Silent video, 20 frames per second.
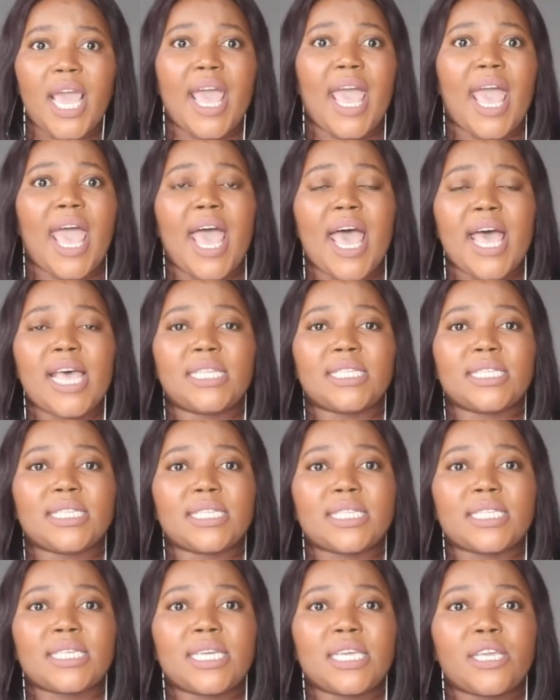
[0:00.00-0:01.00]

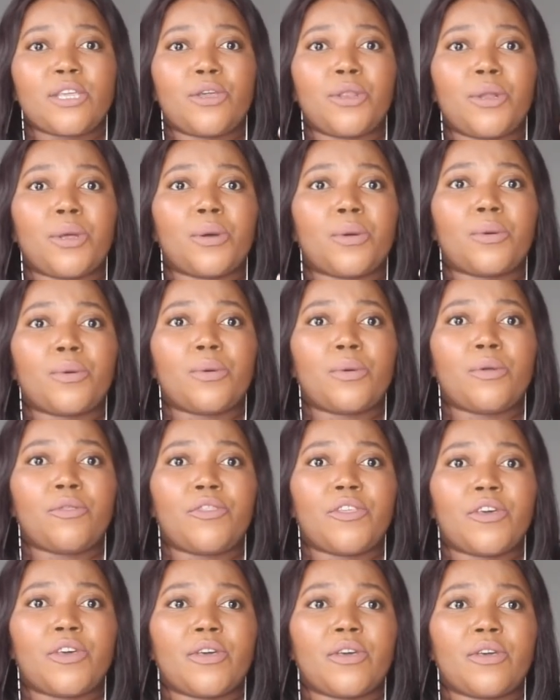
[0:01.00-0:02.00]
And,
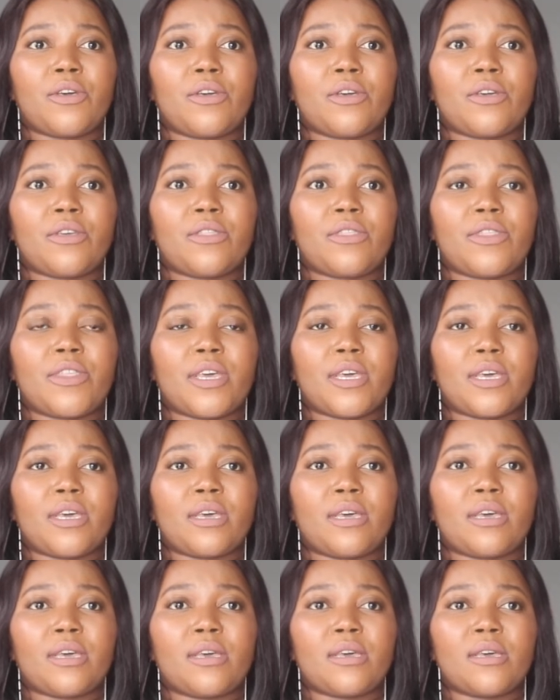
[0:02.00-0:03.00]

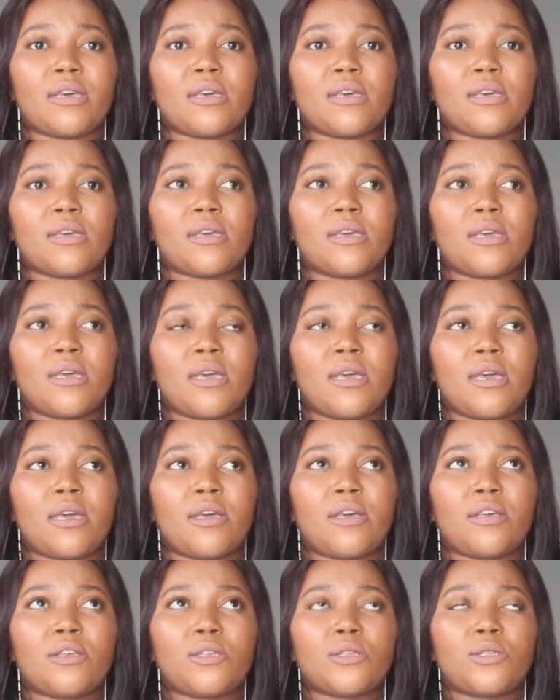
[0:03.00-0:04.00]
the
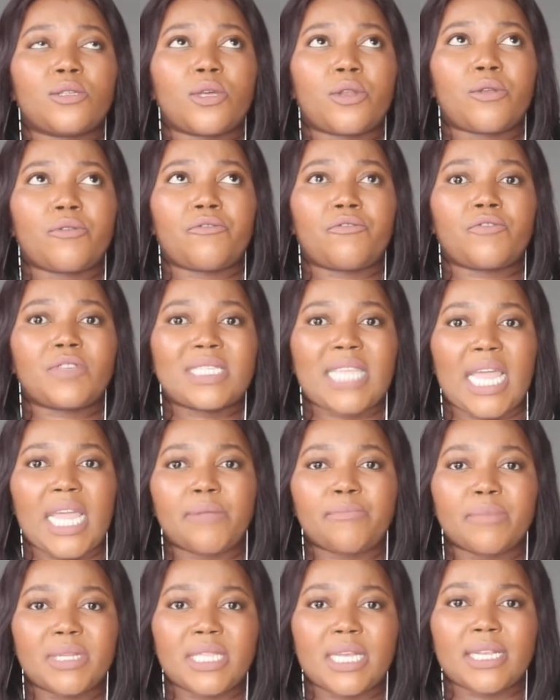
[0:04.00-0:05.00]
sort of
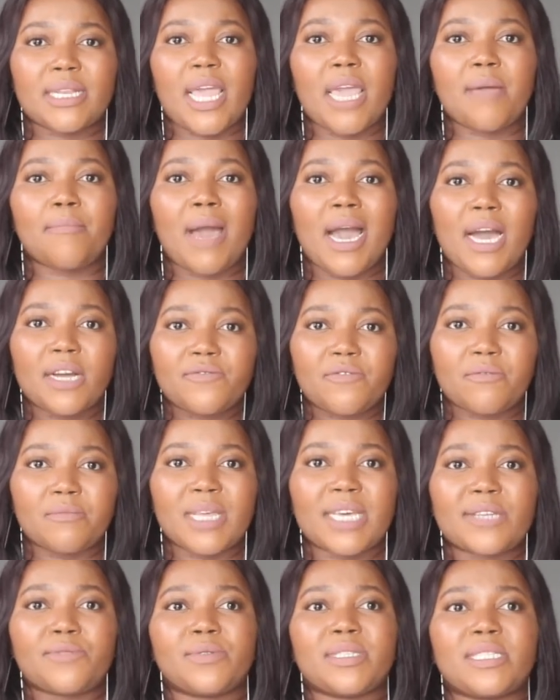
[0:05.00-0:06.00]
statement that came out from
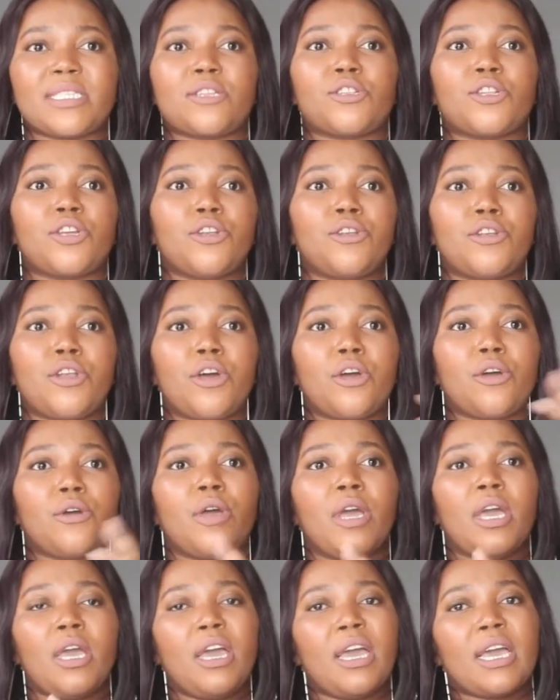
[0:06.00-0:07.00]
that was that, no,
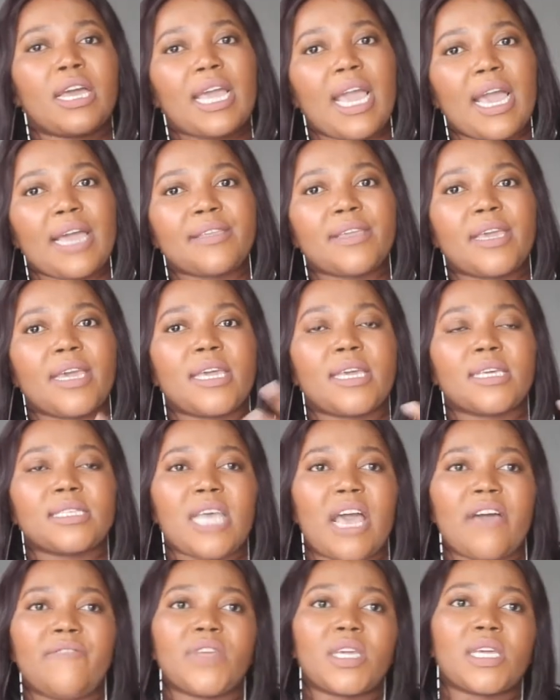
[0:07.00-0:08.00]
Kanye is
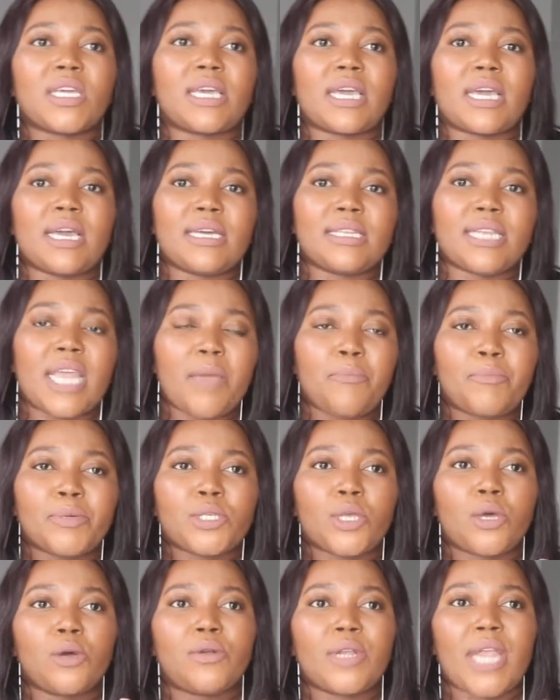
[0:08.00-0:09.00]
having an
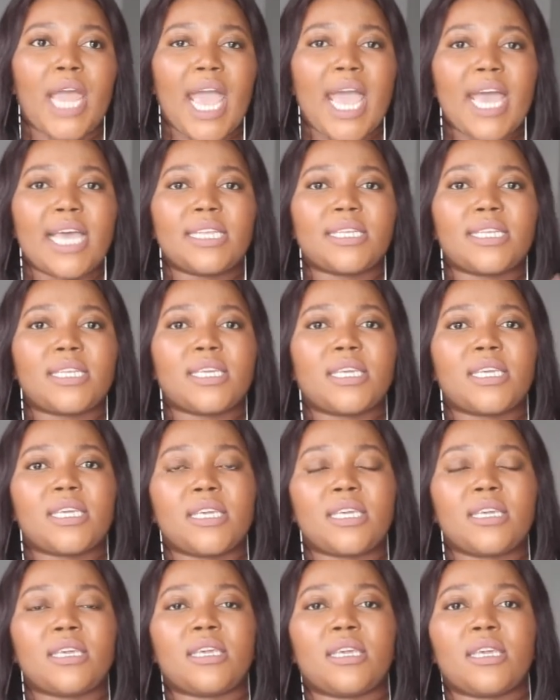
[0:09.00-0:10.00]
episode and
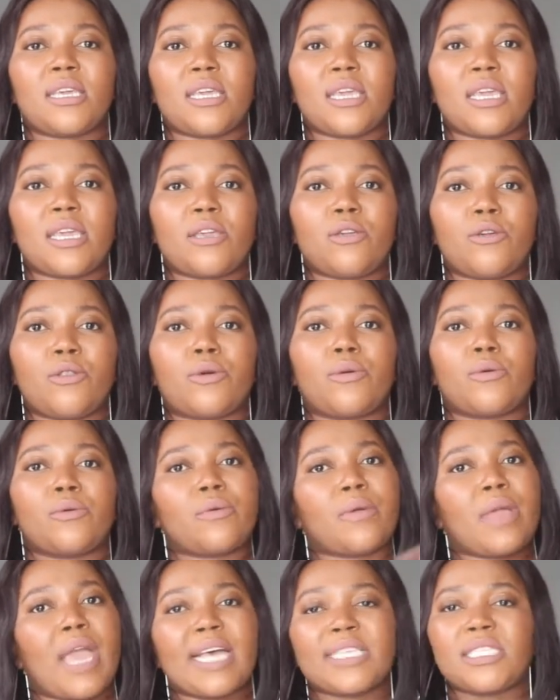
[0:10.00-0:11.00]
he,
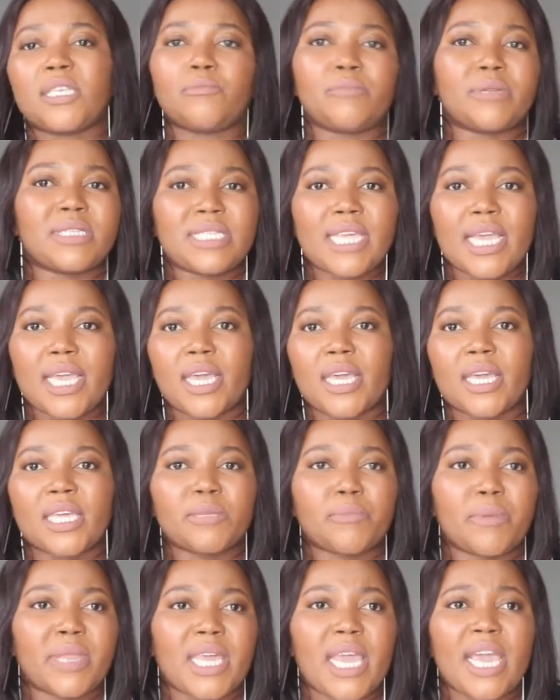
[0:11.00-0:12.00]
hasn't been taking his
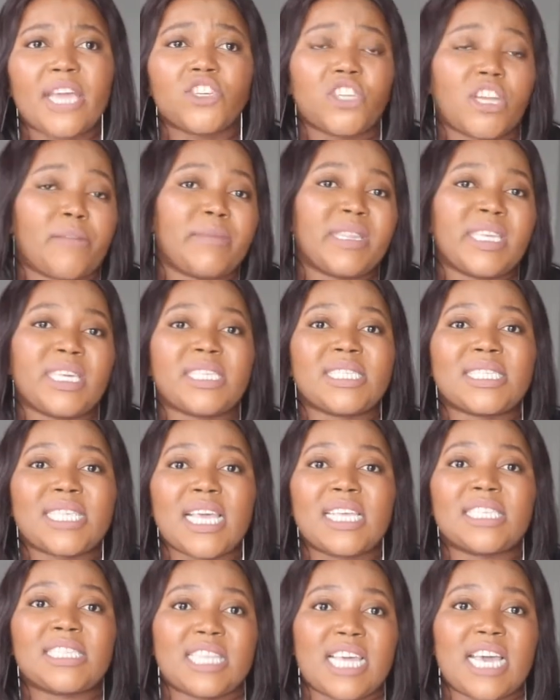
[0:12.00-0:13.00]
medication. He
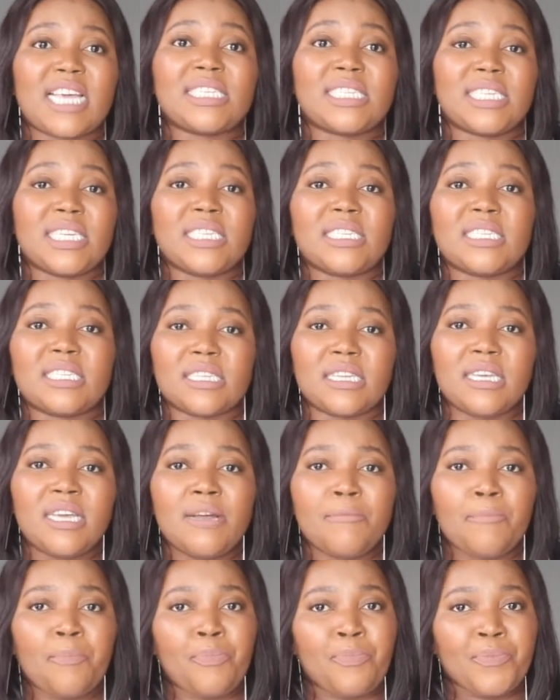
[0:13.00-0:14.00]
says that in
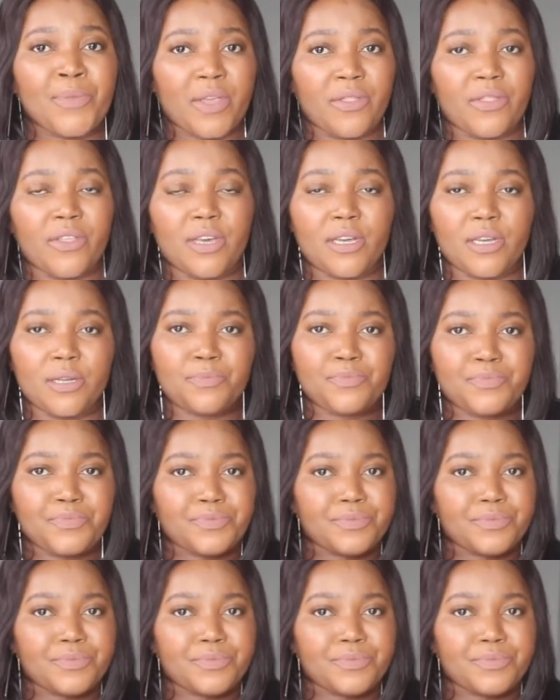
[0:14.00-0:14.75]
the